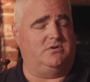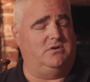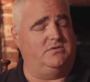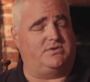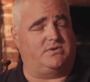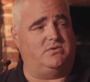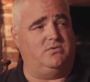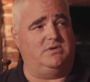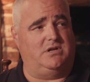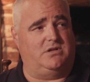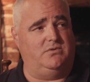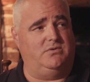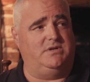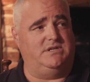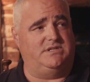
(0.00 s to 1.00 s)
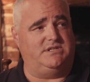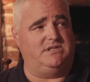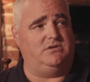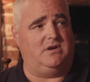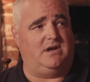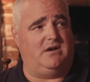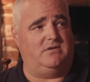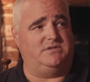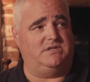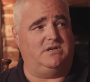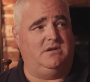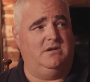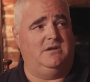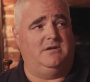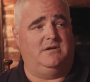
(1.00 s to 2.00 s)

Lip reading: goes through, including senior housing,